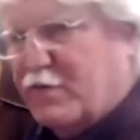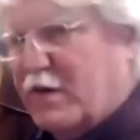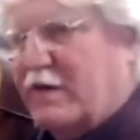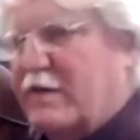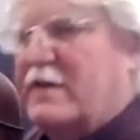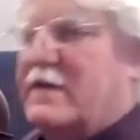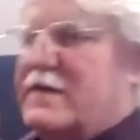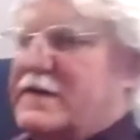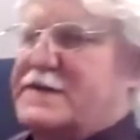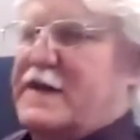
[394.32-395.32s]
one, the
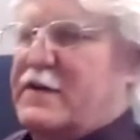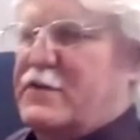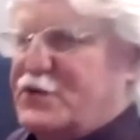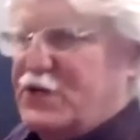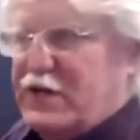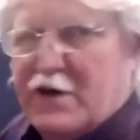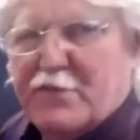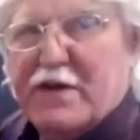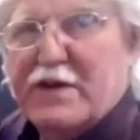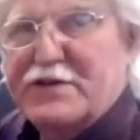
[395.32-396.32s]
standard G
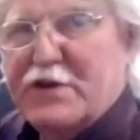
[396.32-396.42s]
arpeggio.